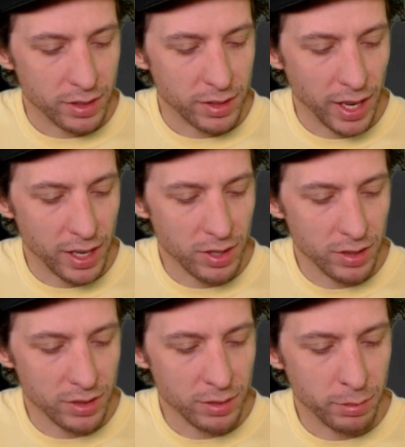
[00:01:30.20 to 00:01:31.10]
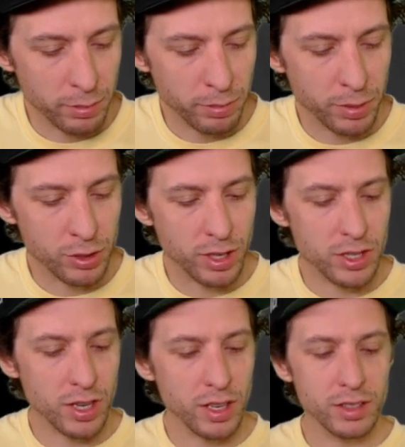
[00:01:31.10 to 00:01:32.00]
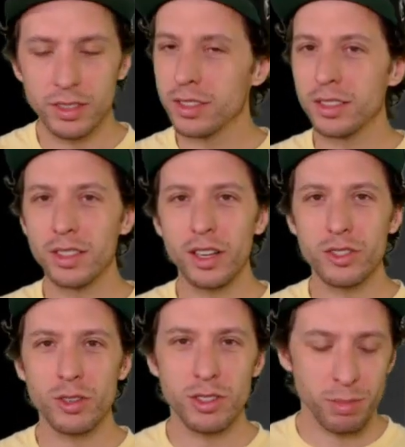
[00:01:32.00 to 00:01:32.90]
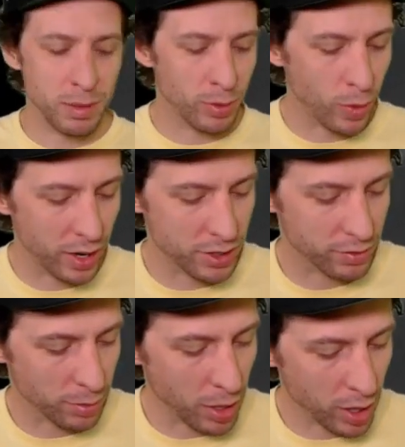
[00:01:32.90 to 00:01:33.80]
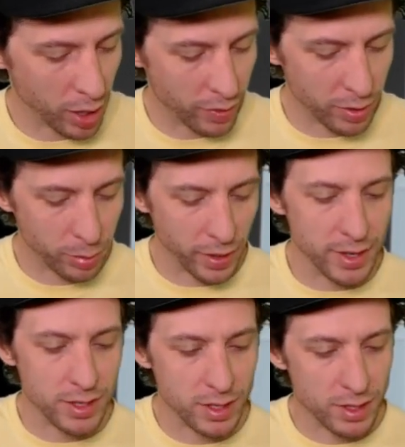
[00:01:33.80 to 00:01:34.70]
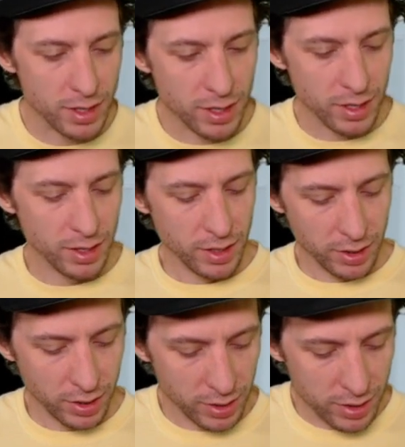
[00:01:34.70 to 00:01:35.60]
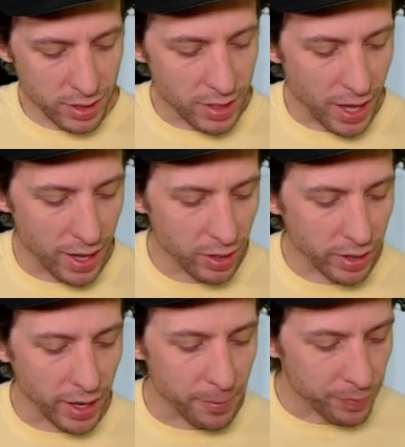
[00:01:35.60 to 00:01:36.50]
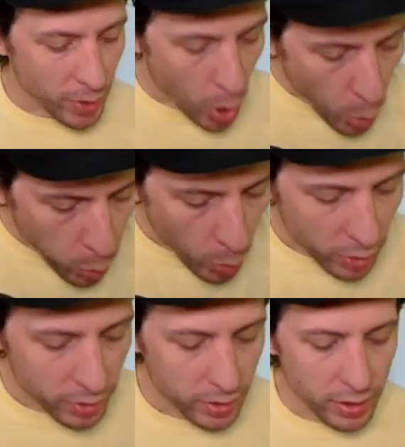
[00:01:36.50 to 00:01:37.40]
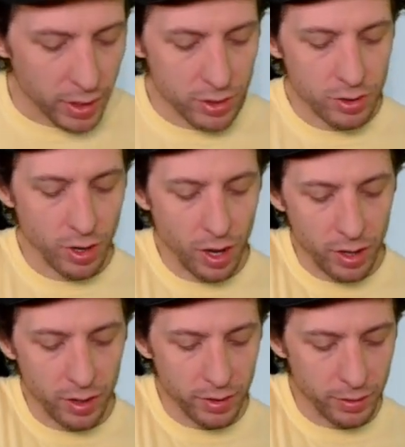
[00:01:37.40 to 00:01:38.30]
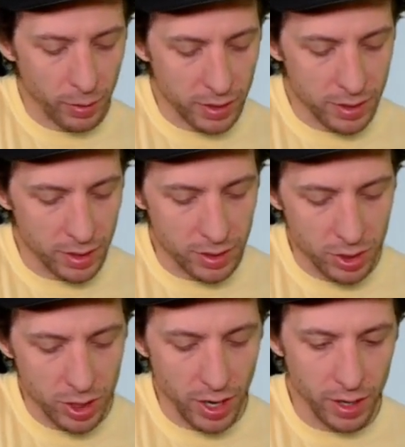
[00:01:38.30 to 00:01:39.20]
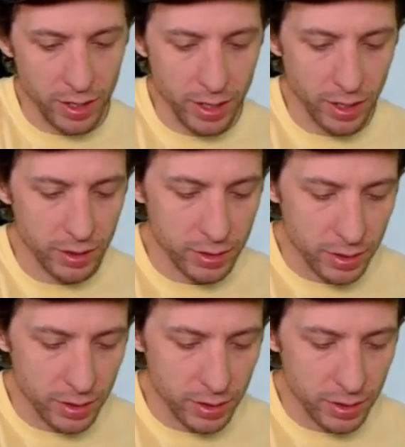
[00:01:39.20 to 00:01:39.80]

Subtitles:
Daniel, Patricia, all sorts of people watching from all over the place. Good to see that. Okay, let's draw the rest of this chair here.